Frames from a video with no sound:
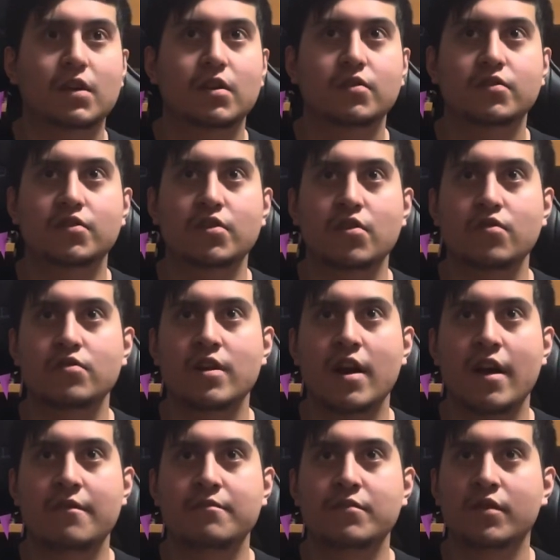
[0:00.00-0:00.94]
so
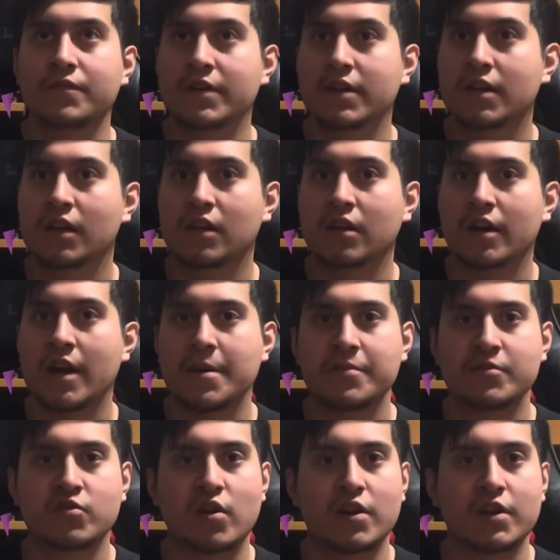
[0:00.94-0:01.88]
yeah, moving killer
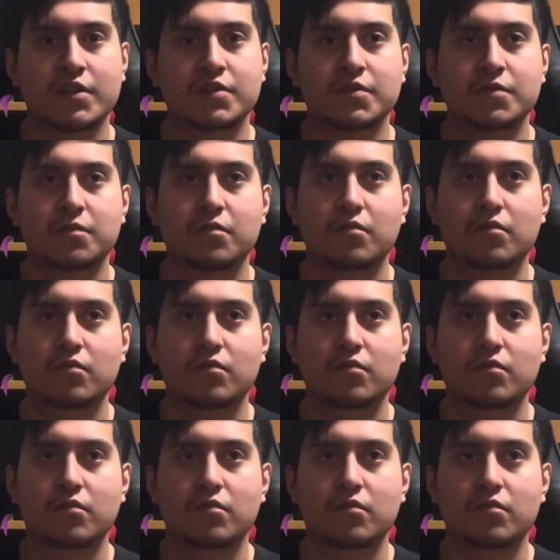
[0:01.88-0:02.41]
animatronics,